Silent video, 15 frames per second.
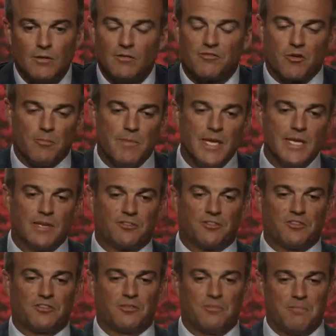for me it's
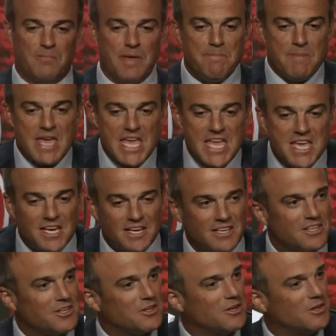just be me
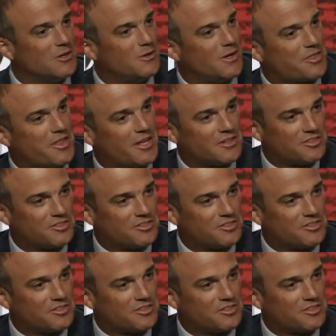you know i think